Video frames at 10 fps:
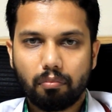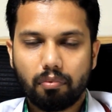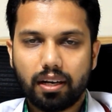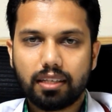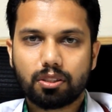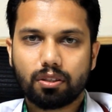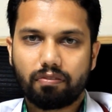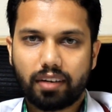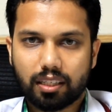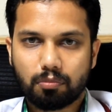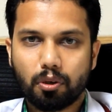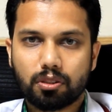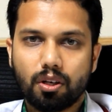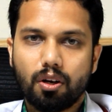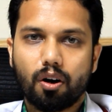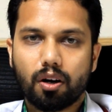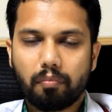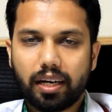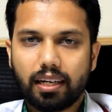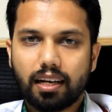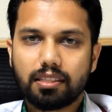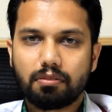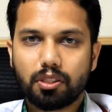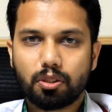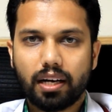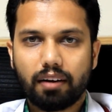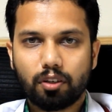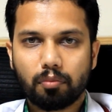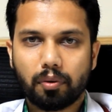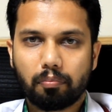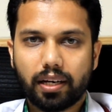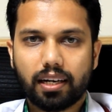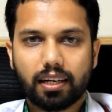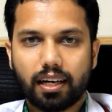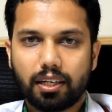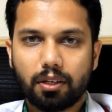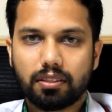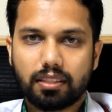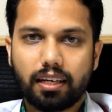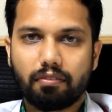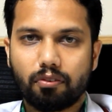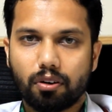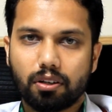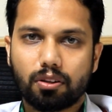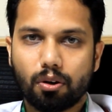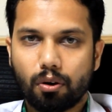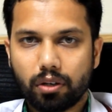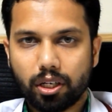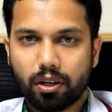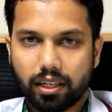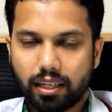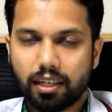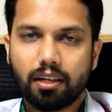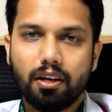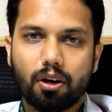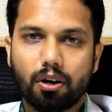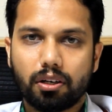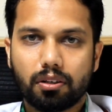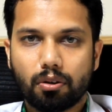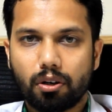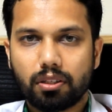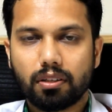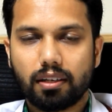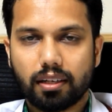list of textbooks or materials which you have to prepare continuously for throughout your year or throughout the